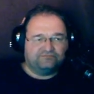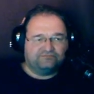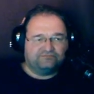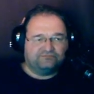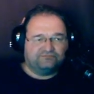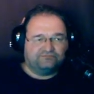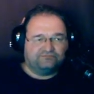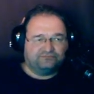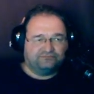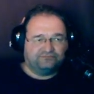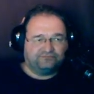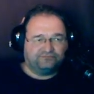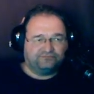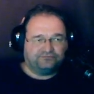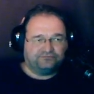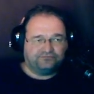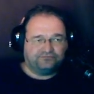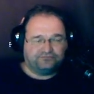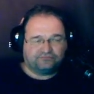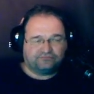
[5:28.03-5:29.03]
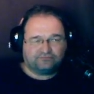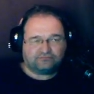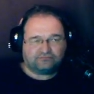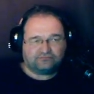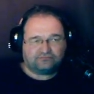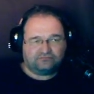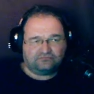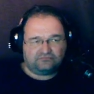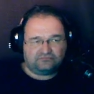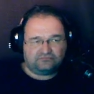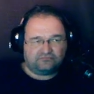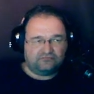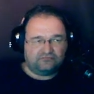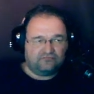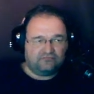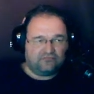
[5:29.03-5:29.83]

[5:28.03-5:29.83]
(silence)